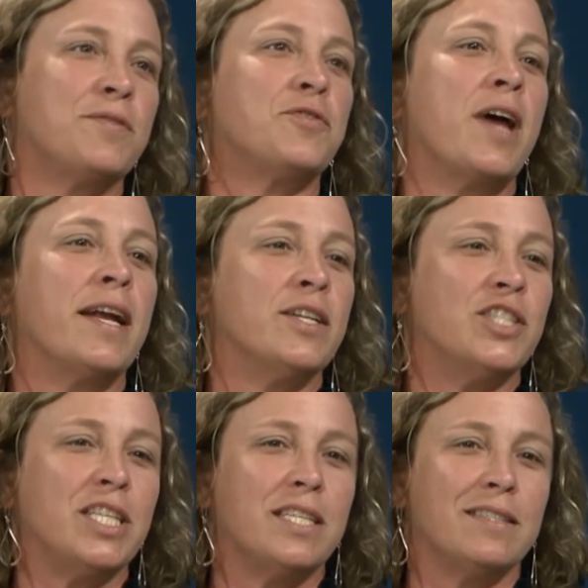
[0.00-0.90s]

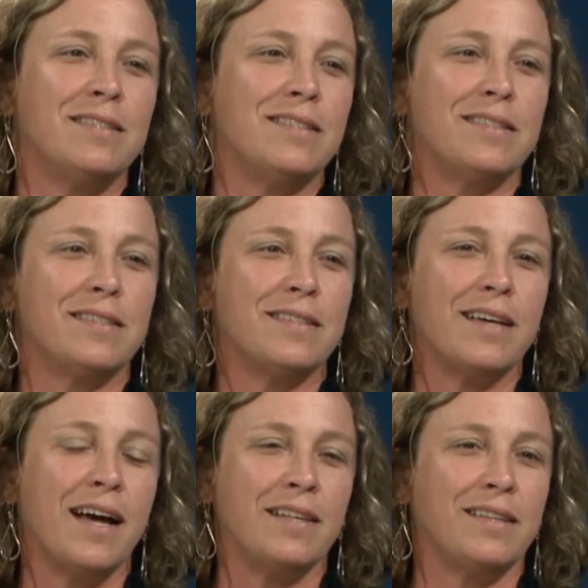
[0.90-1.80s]
strategies,
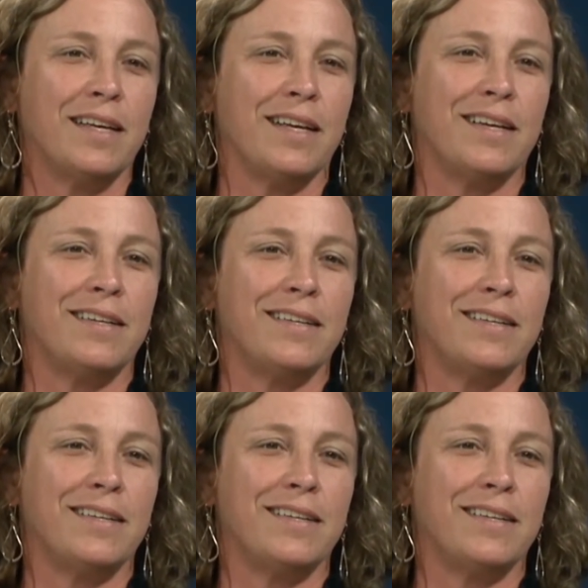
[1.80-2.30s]
I think,